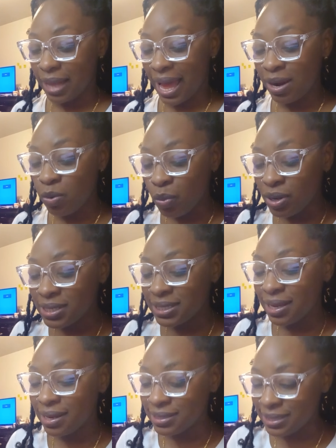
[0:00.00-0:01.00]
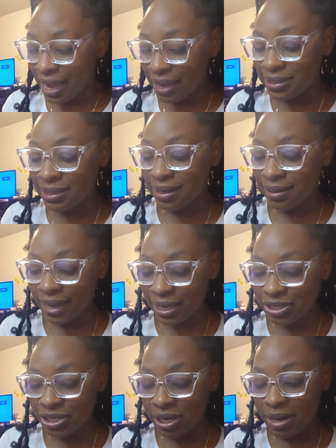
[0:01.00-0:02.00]
I don't want to say a toxic
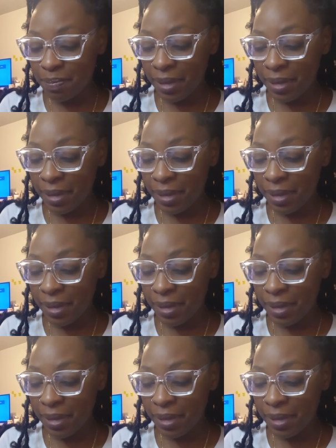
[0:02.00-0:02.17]
connection,